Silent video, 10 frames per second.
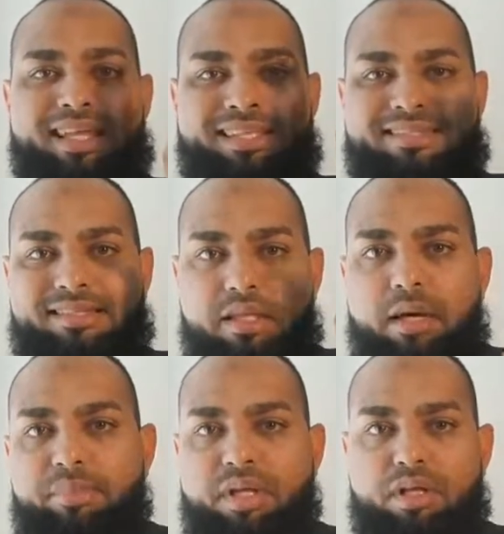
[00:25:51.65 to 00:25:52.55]

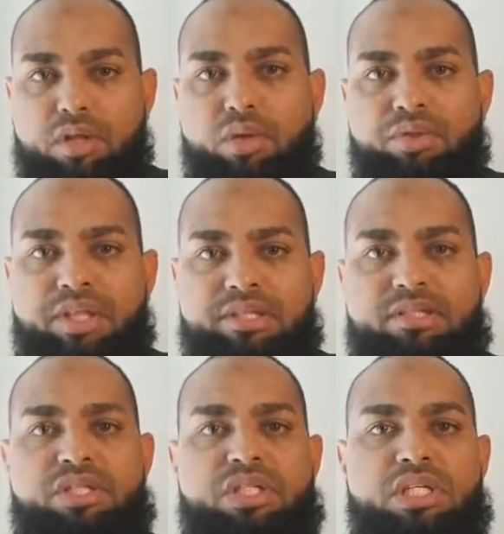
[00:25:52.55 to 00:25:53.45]
Islamic clothing
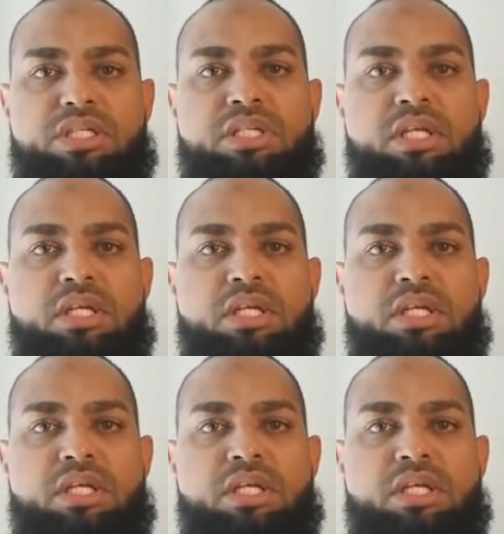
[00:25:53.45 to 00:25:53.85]
such as